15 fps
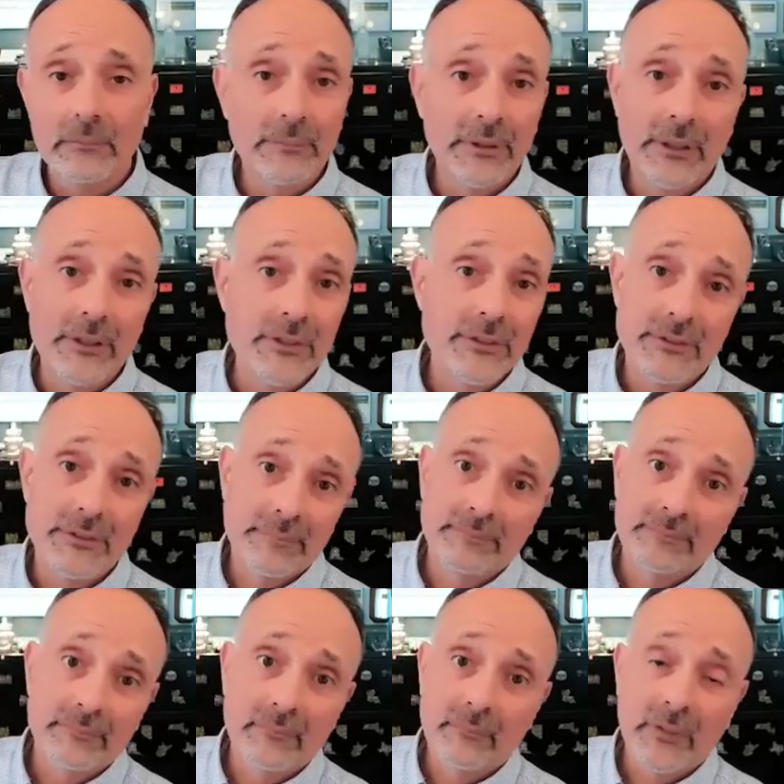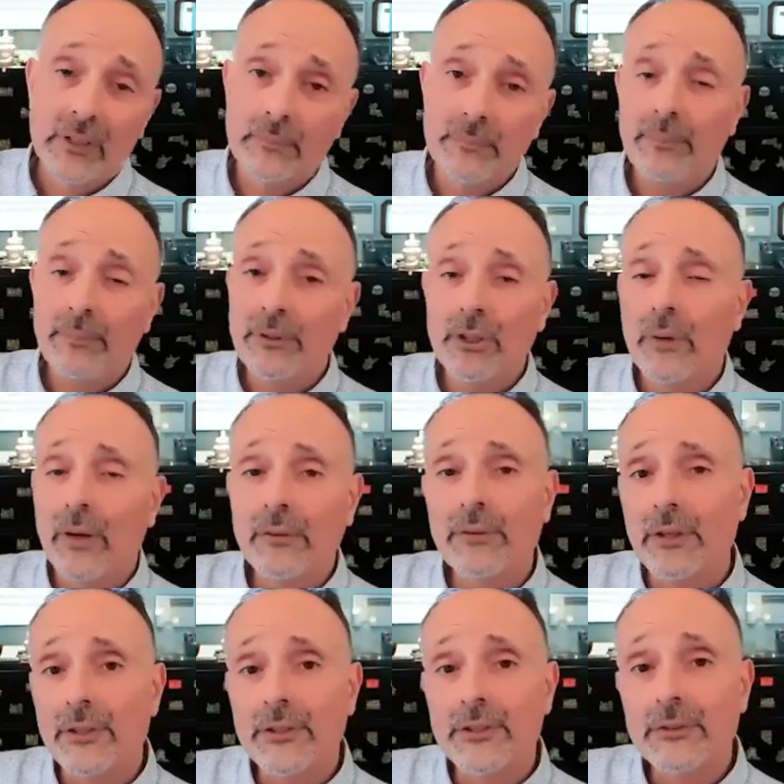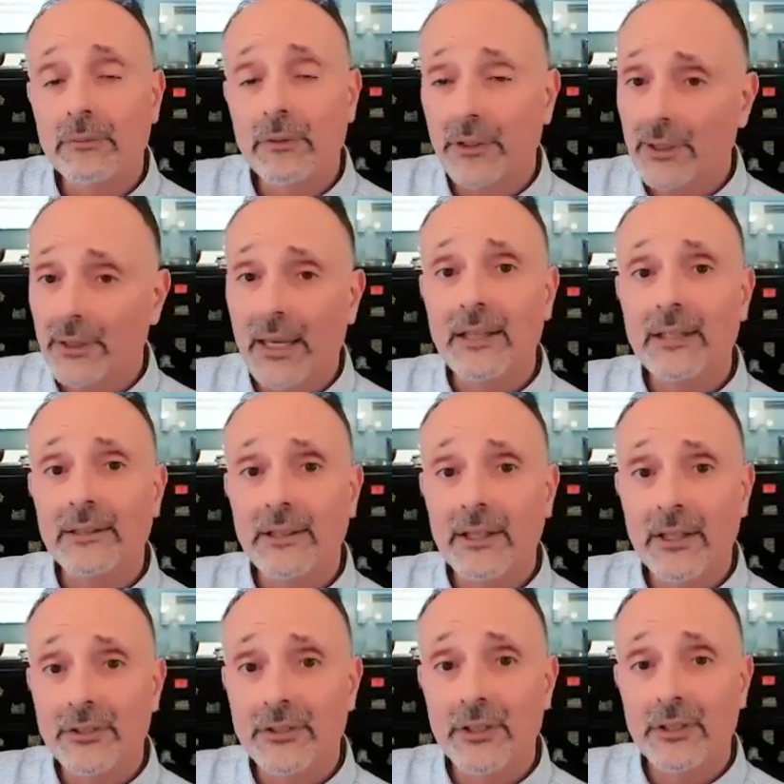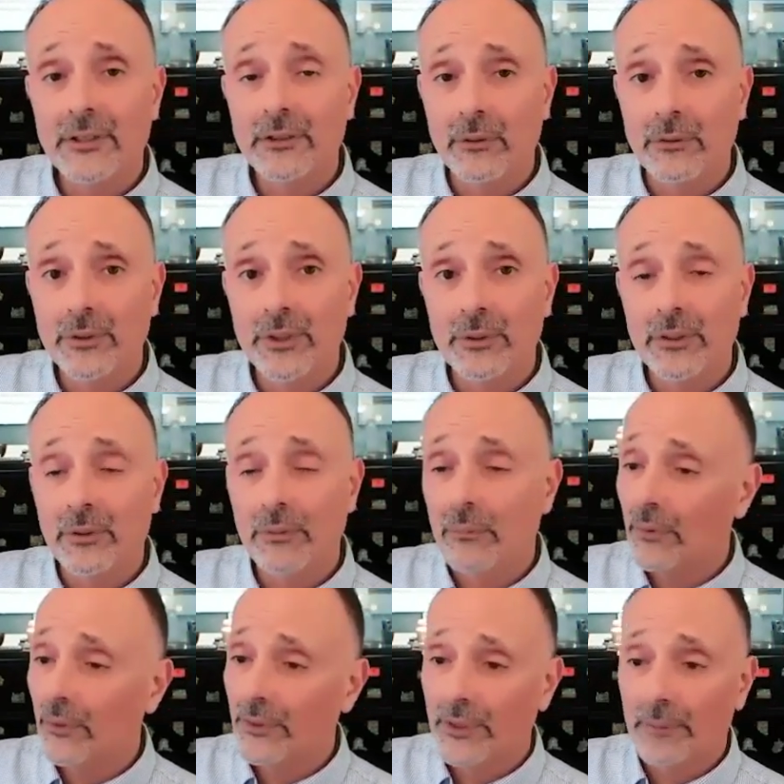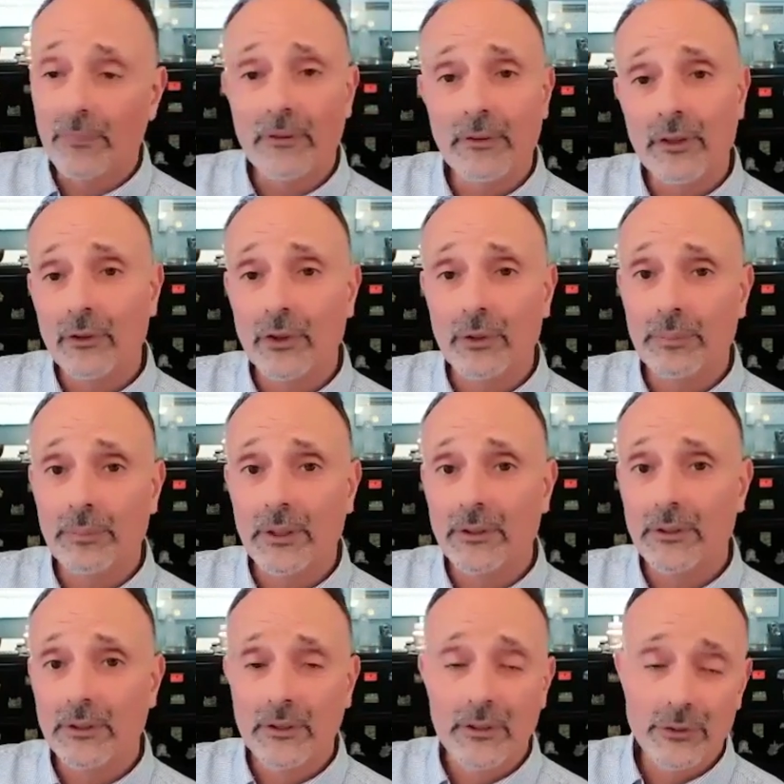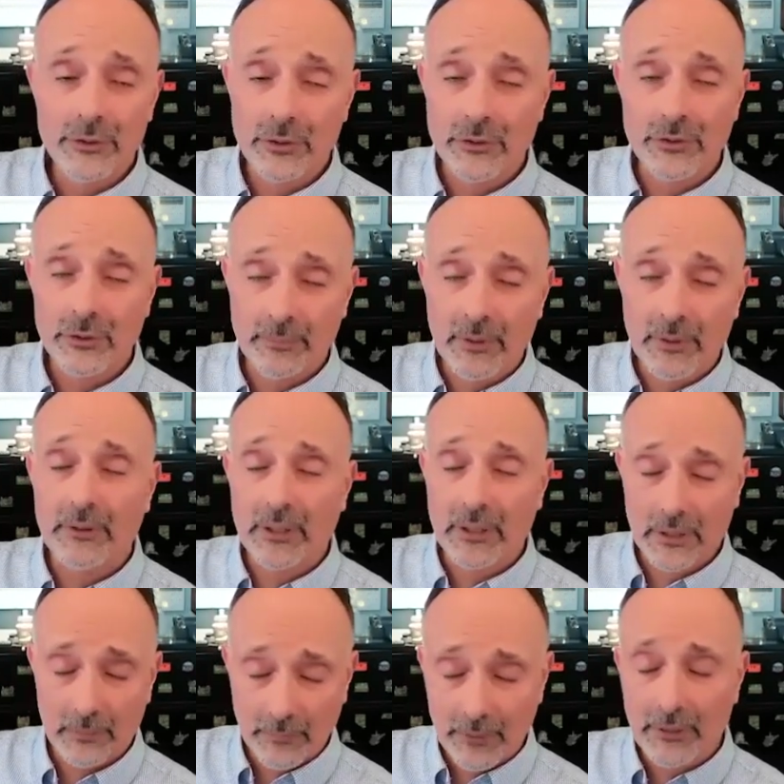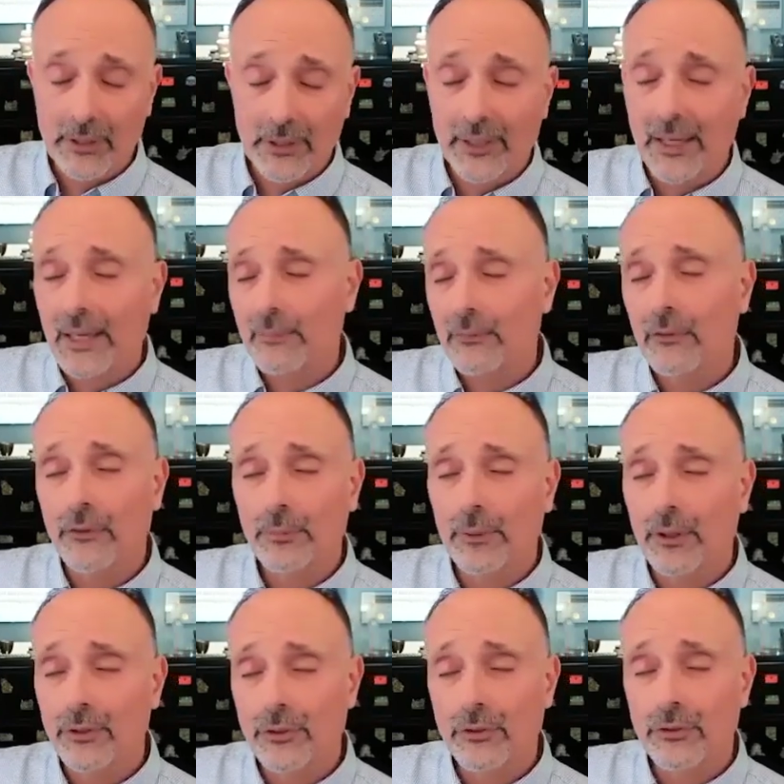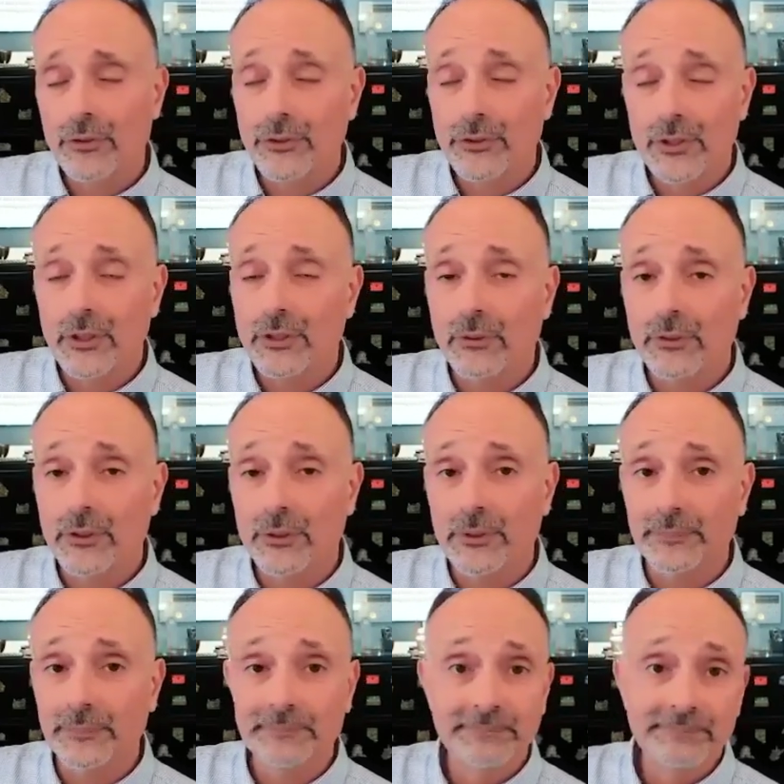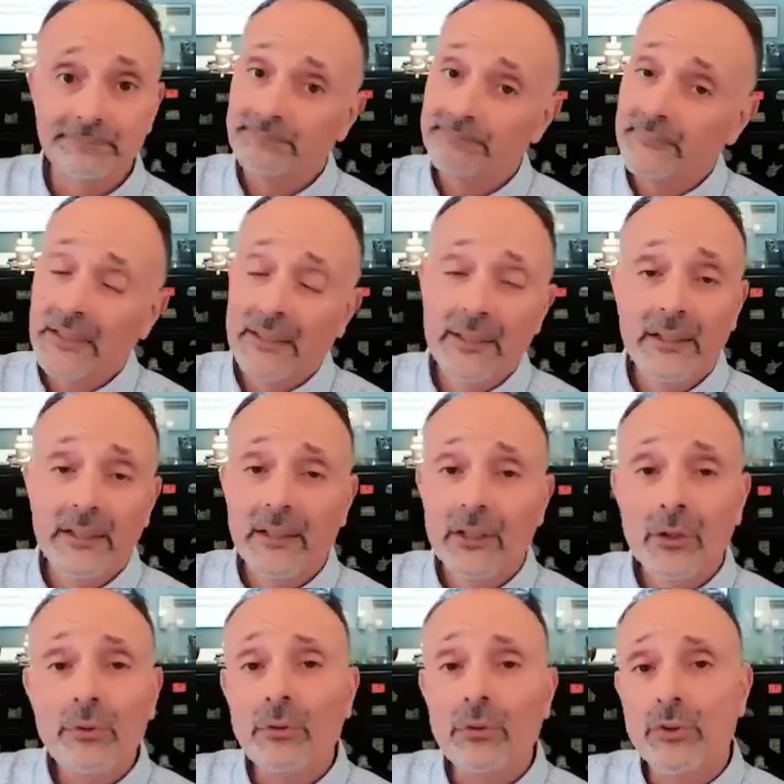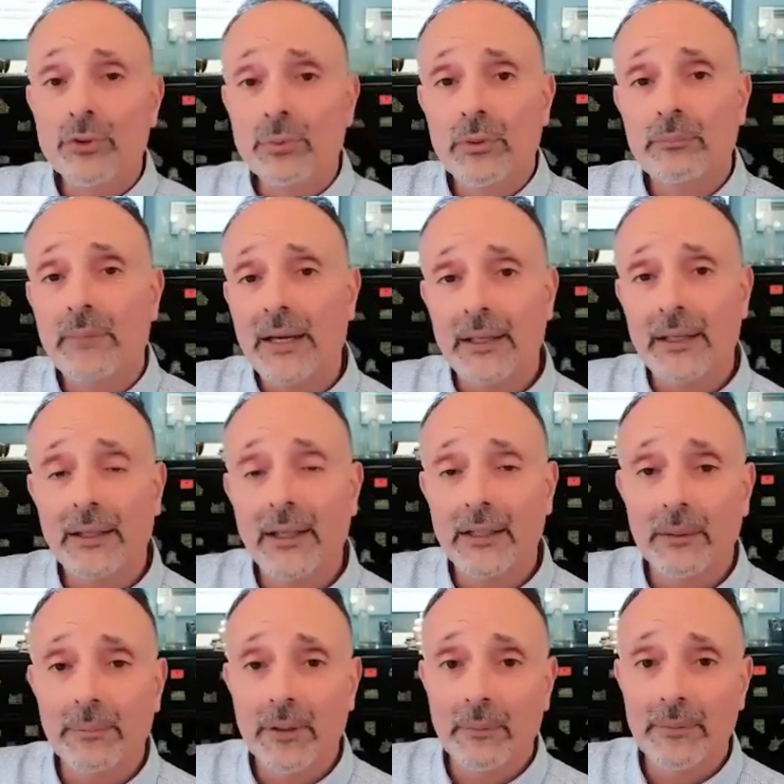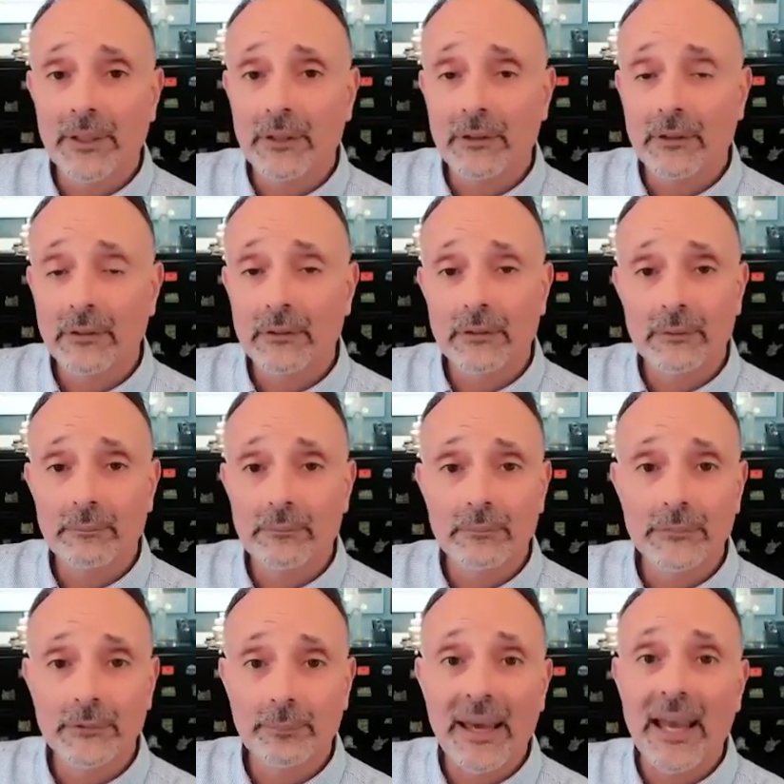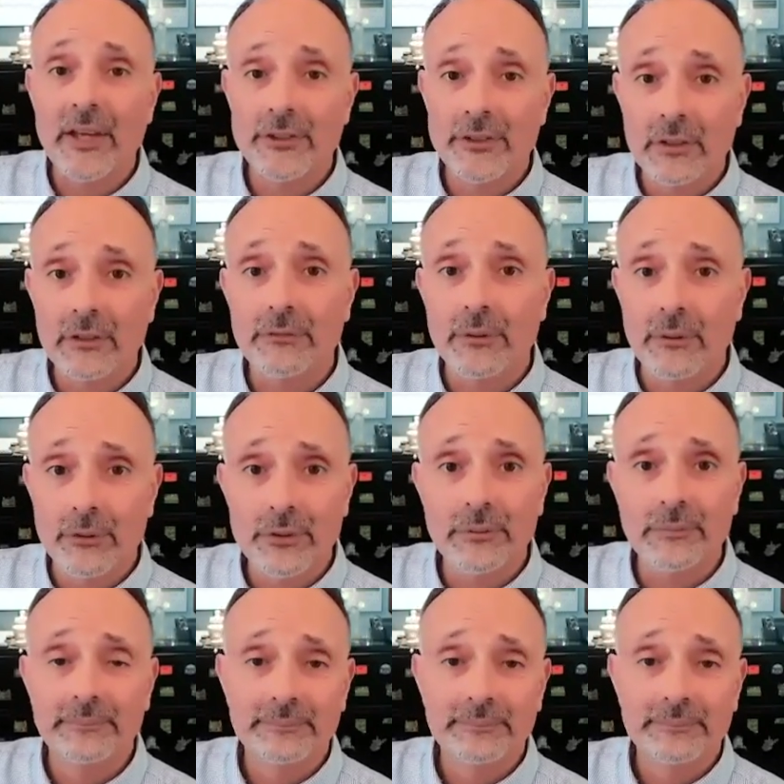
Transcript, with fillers: Because while there may be no evidence, while the ADA has said don't do it, while the American Orthopedic Surgeon, American, American Academy of Orthopedic Surgeons said don't do it, who knows what might end up coming um, to pass in the future.